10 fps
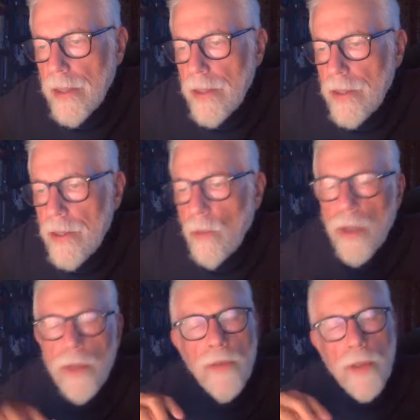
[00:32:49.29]

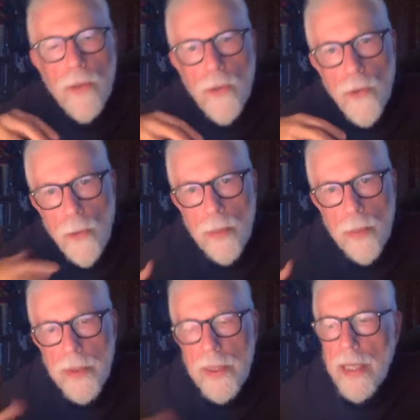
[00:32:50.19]
wonderful group
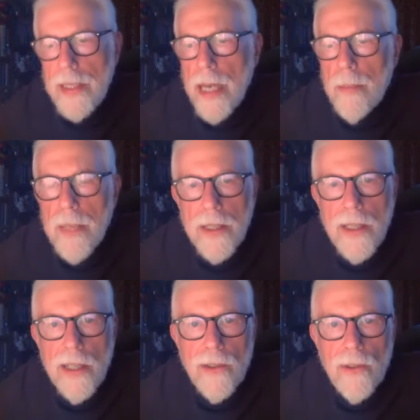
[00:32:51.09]
dynamic
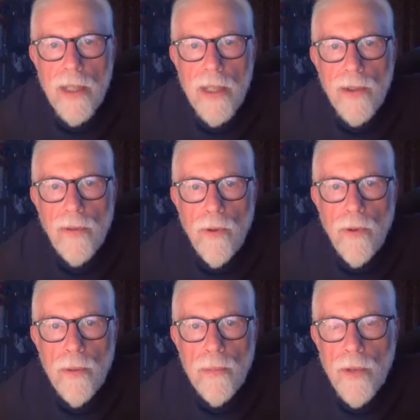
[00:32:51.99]
that's
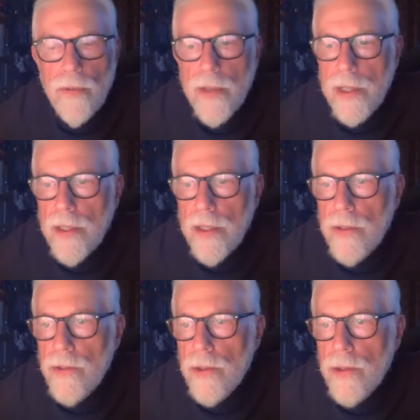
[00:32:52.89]
formed over the
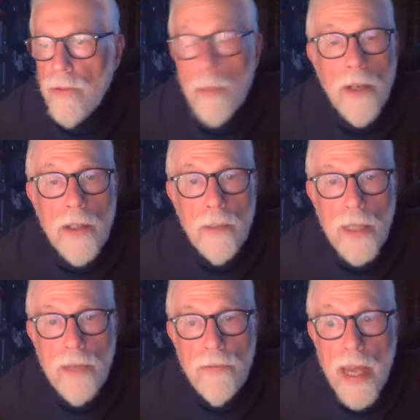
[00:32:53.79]
years,
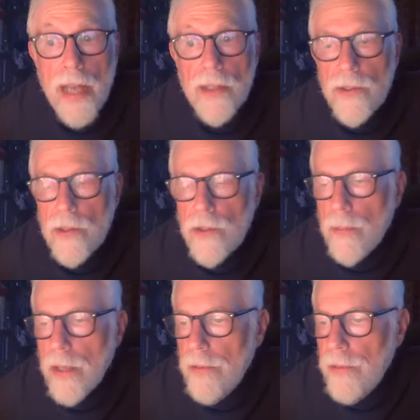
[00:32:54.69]
remarkably fast, as a
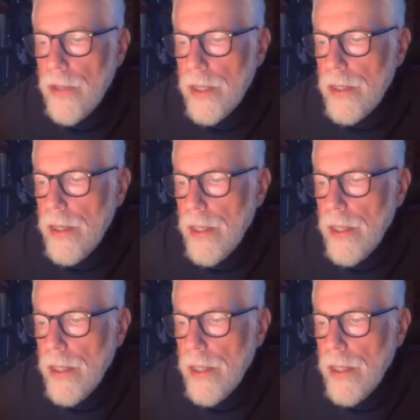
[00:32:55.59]
matter of fact.